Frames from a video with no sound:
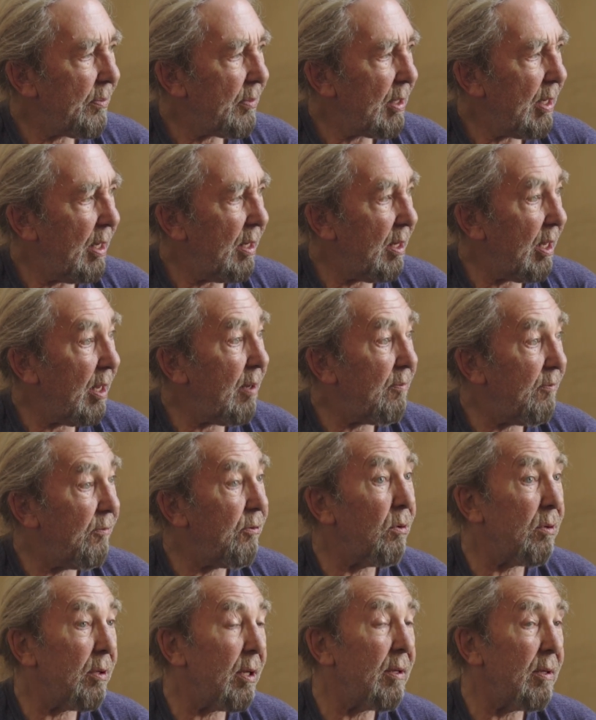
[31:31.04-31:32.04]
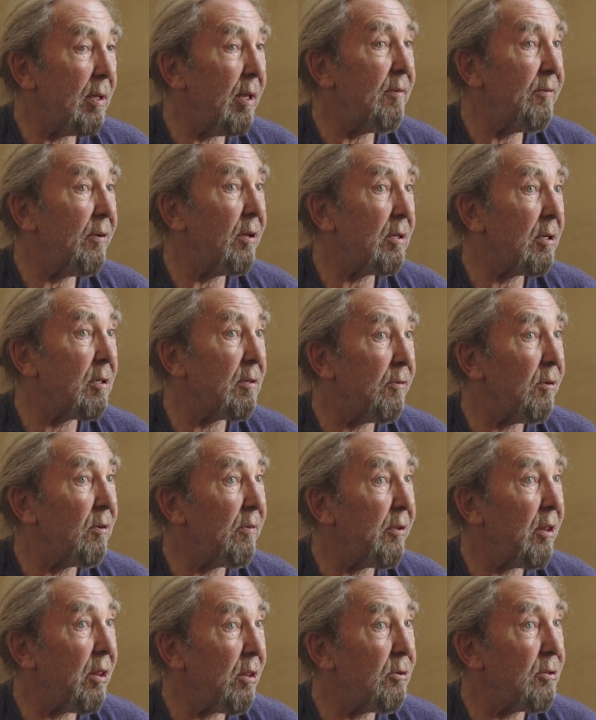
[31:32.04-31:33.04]
And they filled us full
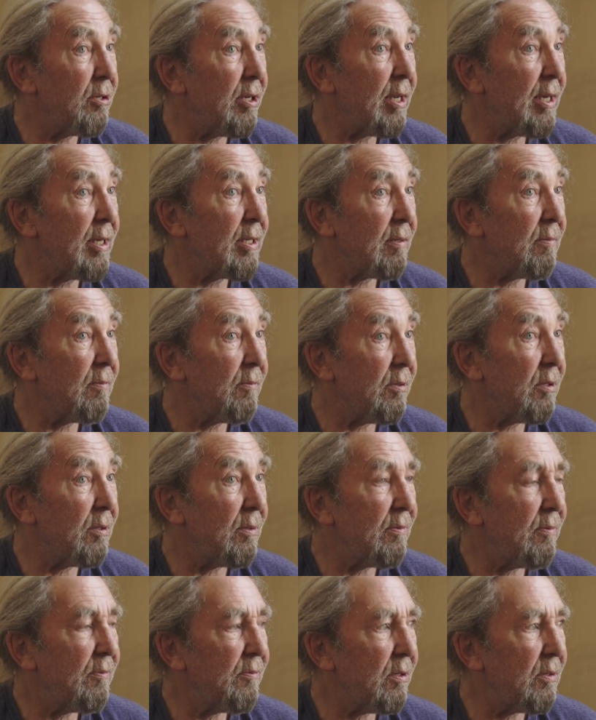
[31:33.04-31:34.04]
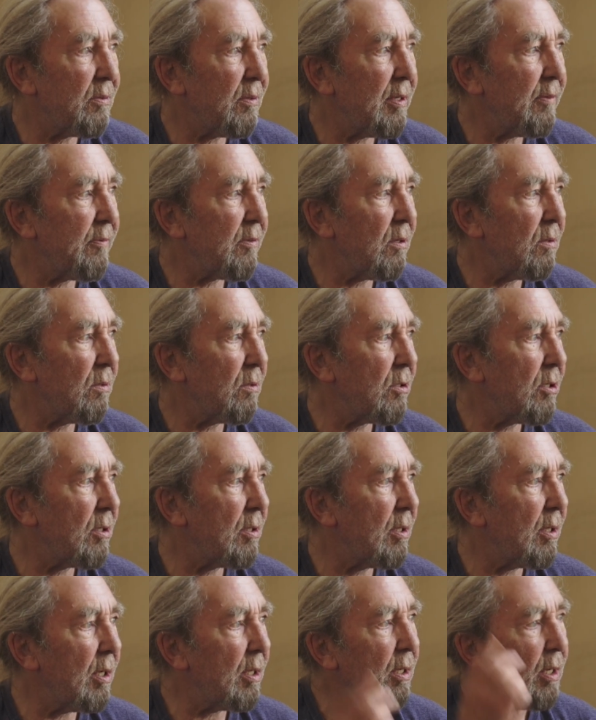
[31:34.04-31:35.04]
of enthusiasm for rave culture.
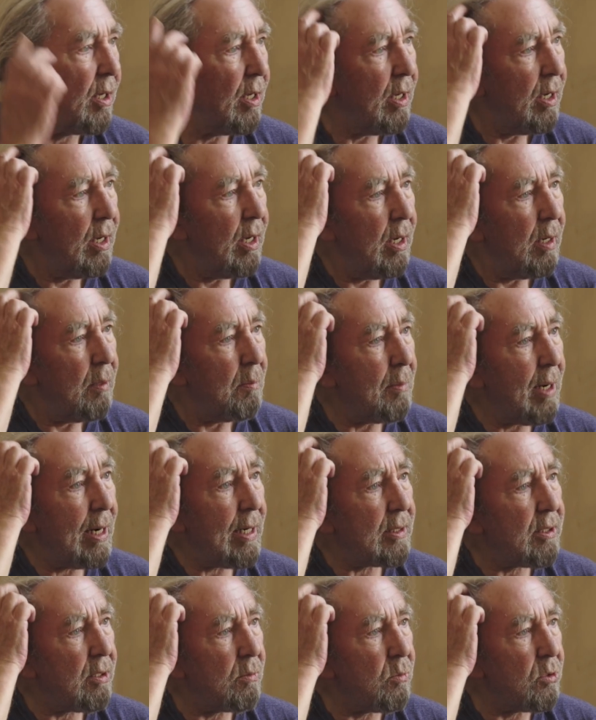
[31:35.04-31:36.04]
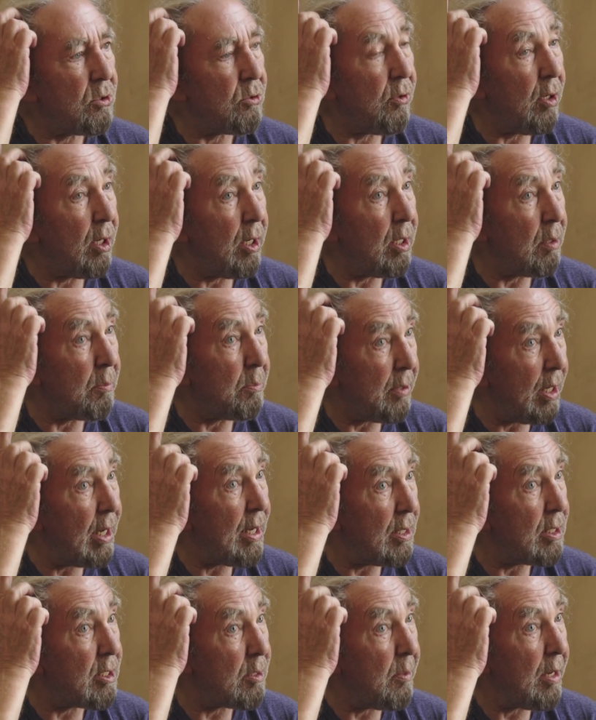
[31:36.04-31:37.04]
And Martin was really the
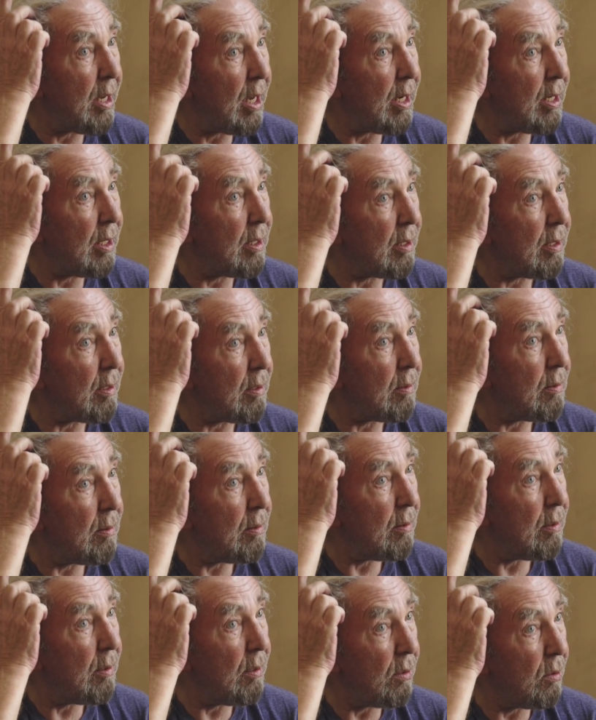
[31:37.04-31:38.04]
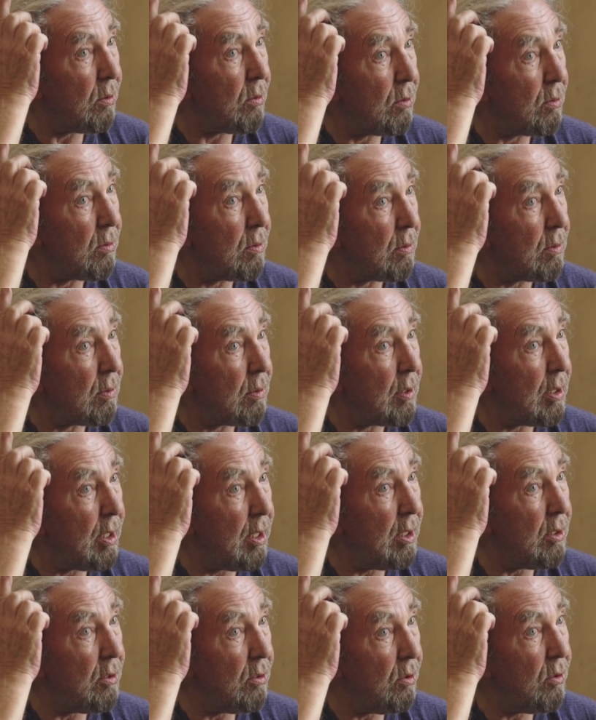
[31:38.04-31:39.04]
brains behind it.
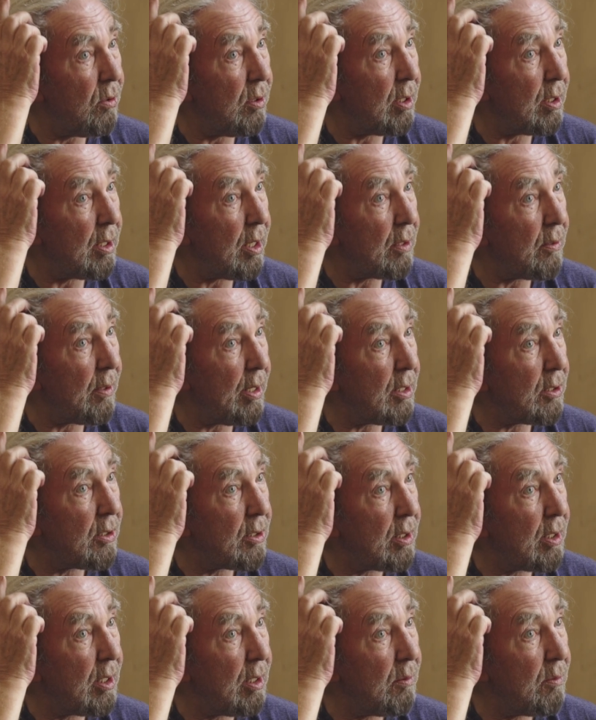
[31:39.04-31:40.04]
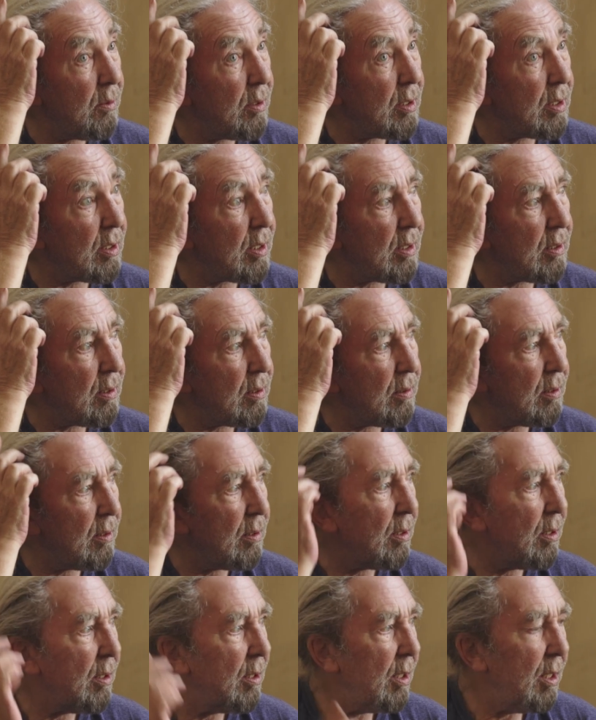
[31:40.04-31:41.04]
He knew the direction. He was a
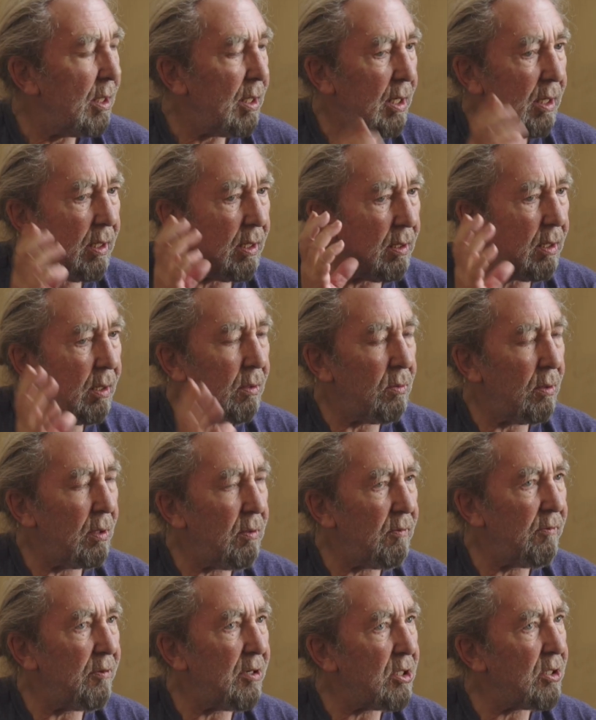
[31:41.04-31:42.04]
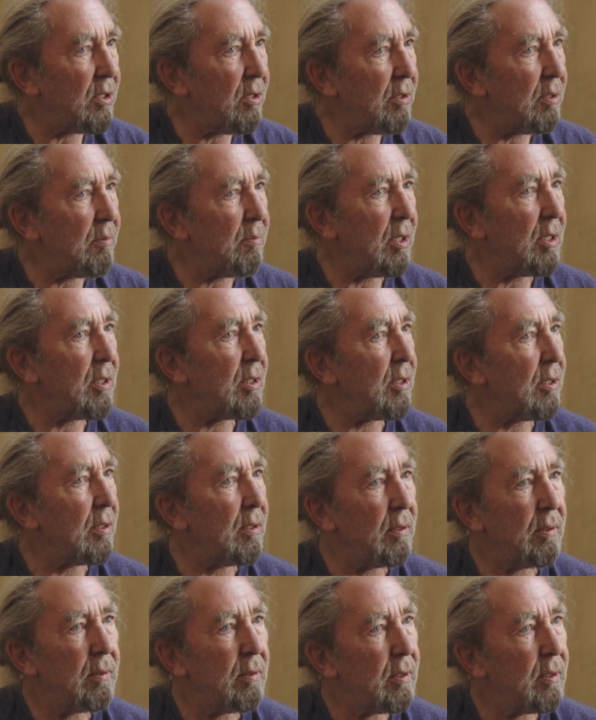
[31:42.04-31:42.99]
real visionary, Martin.